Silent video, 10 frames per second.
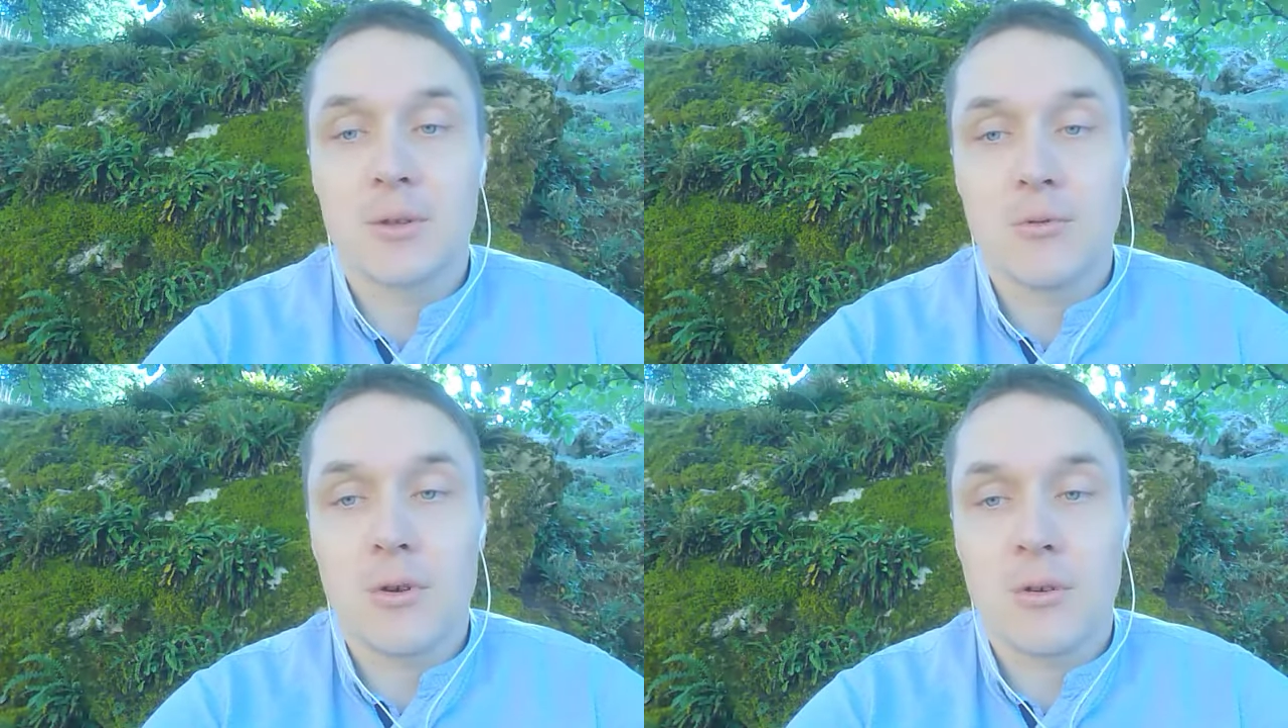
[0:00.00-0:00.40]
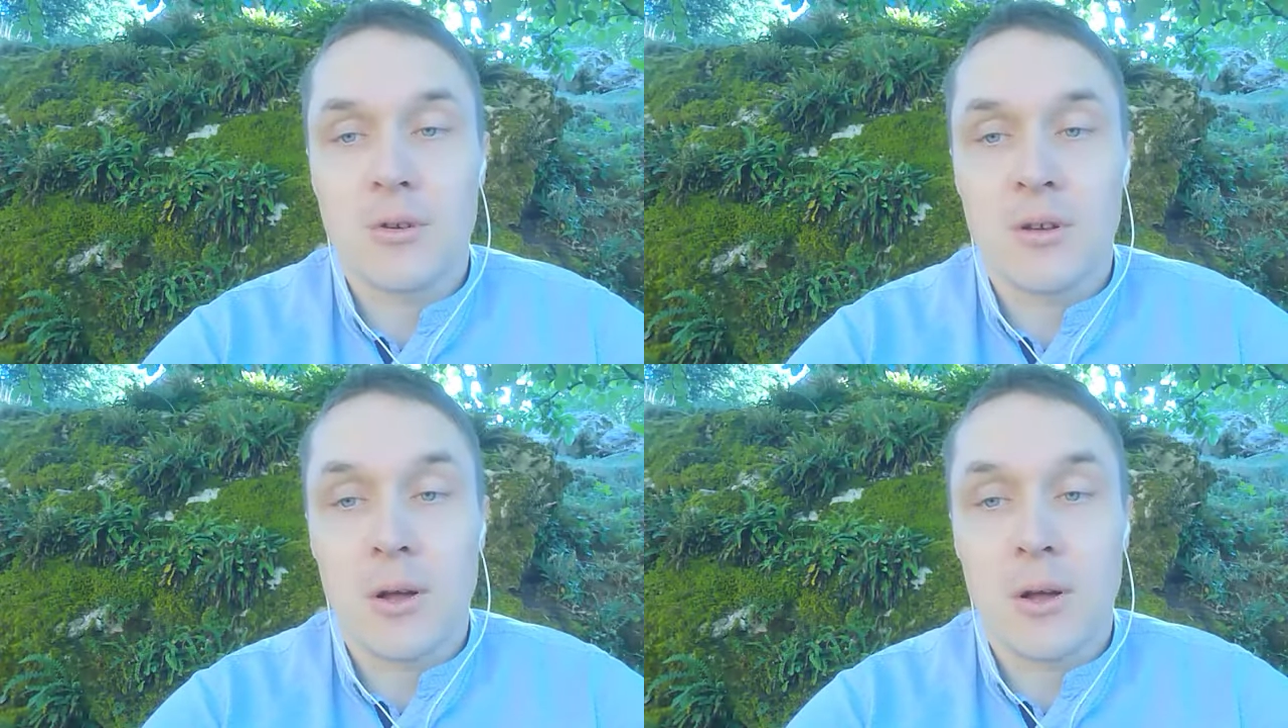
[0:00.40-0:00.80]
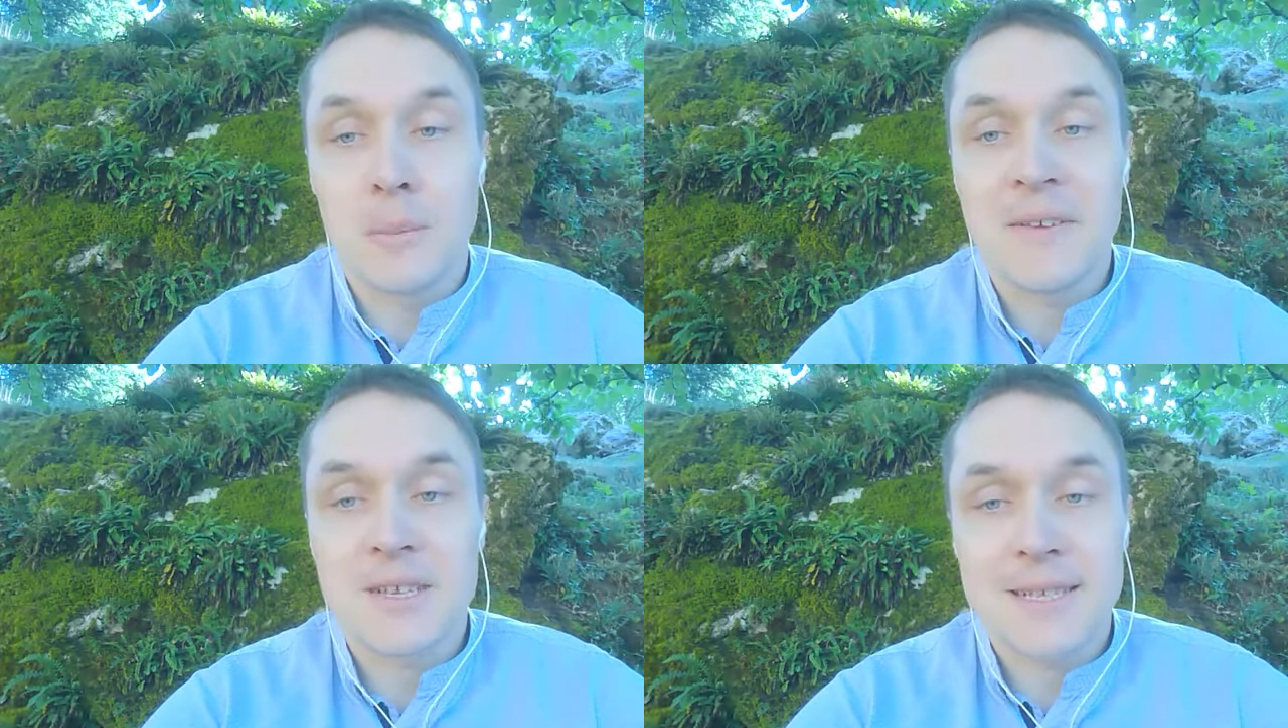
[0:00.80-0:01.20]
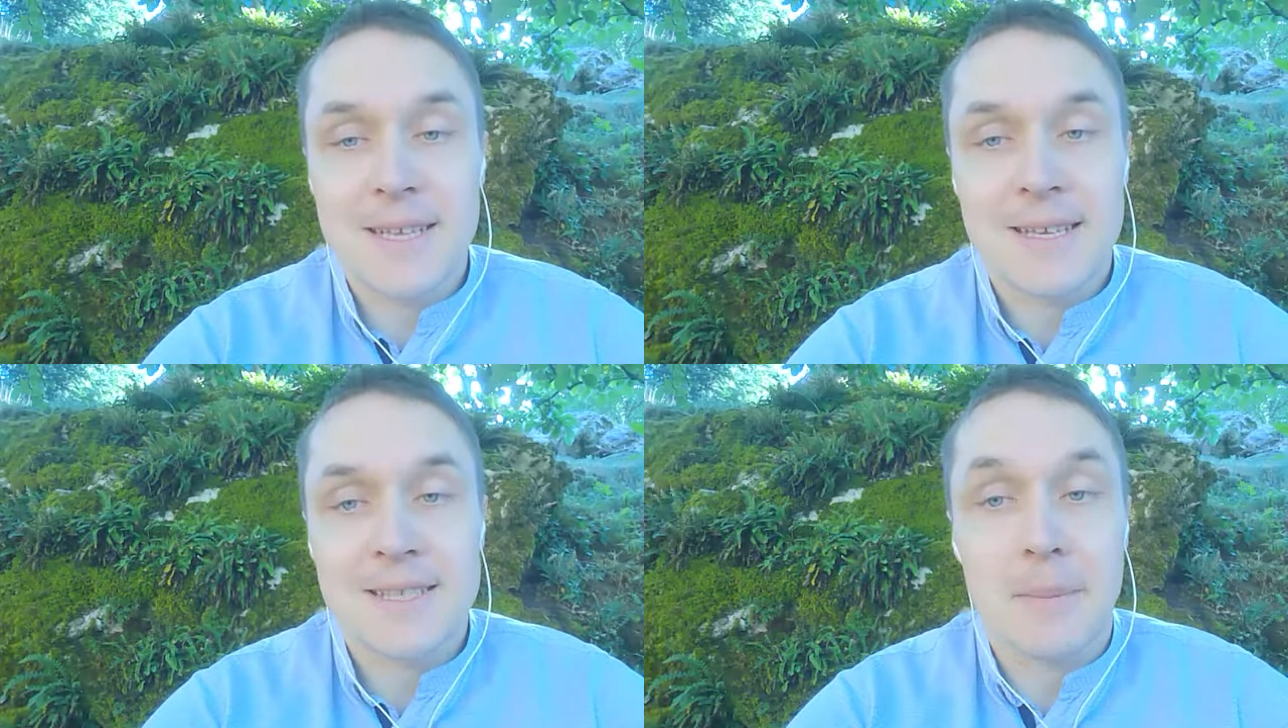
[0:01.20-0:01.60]
to
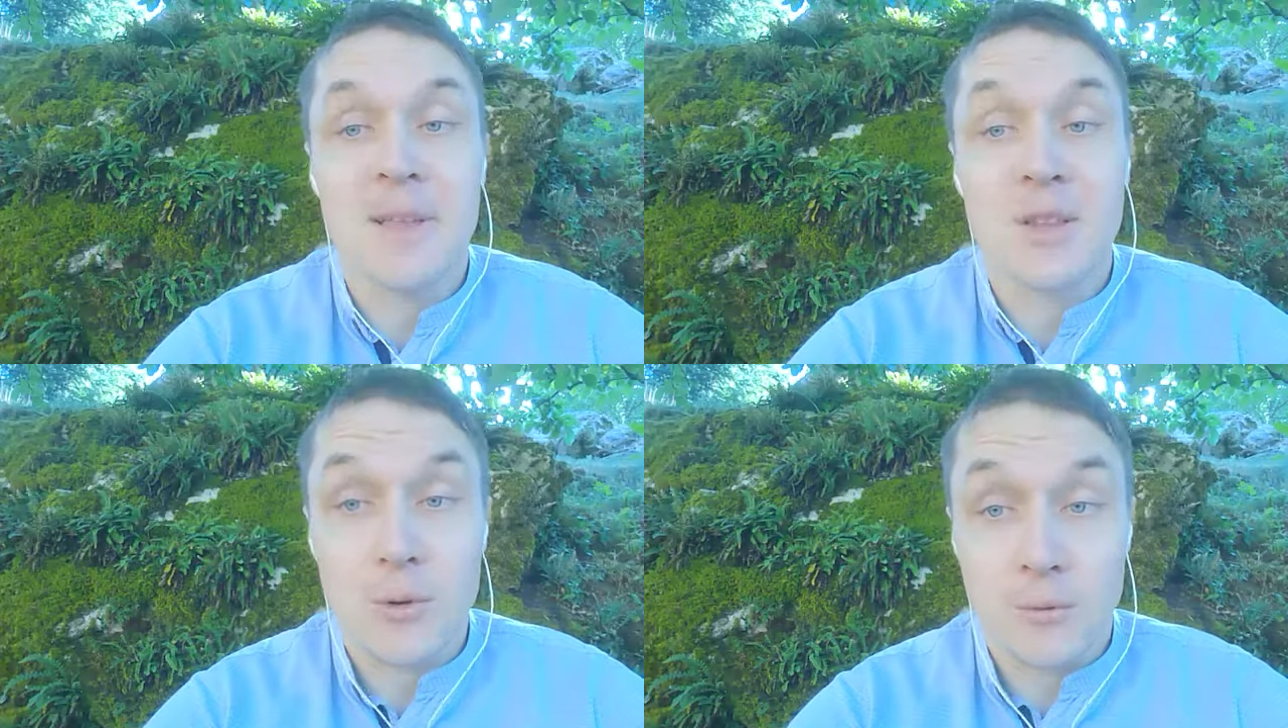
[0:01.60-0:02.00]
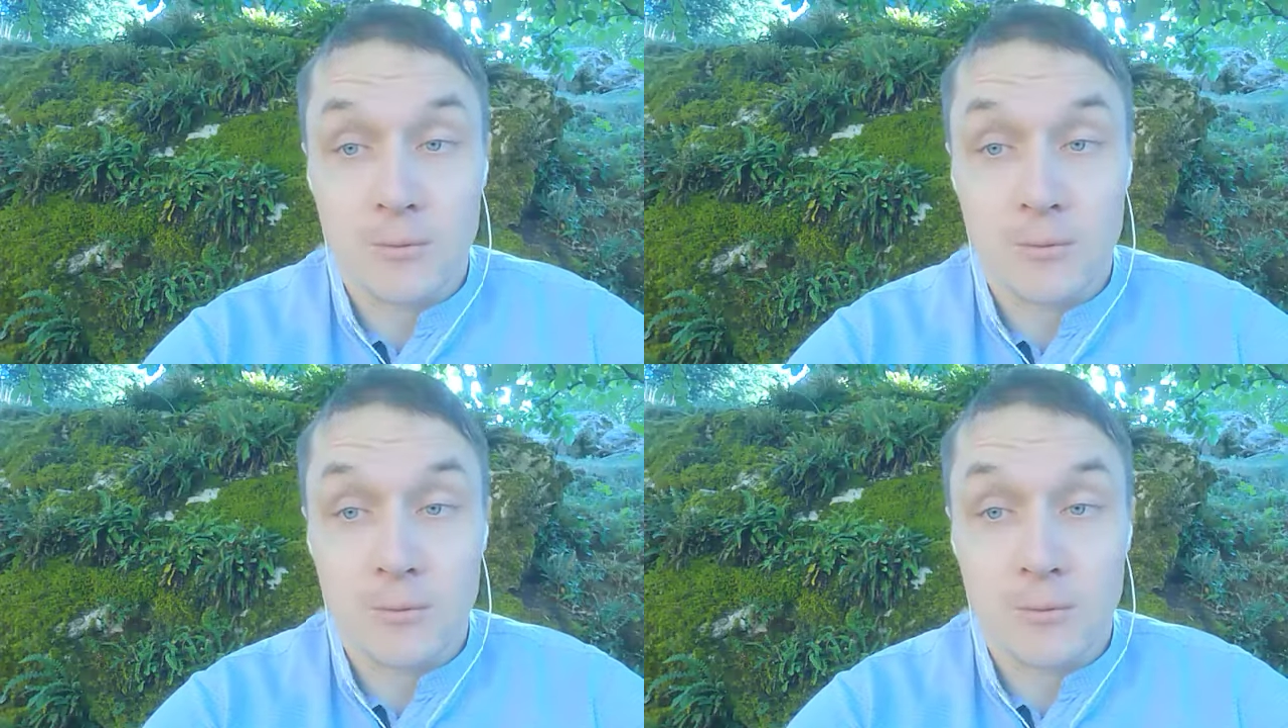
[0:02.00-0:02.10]
obliviously step into.